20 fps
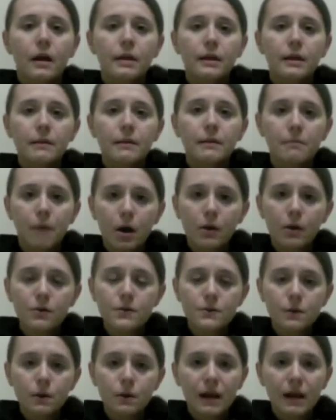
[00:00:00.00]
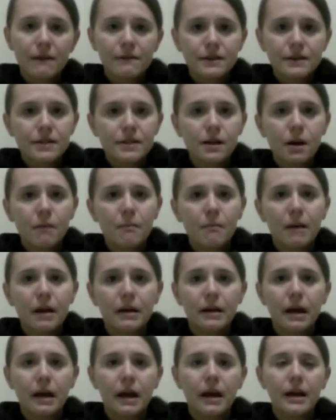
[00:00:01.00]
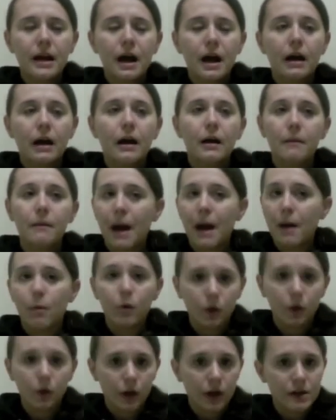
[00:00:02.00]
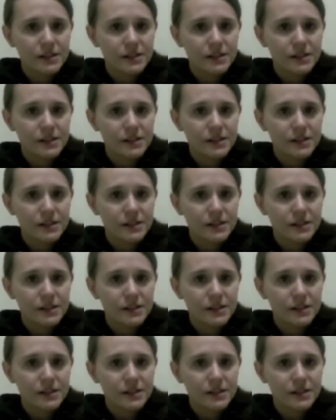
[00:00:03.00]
The model school I visit on Monday, I will not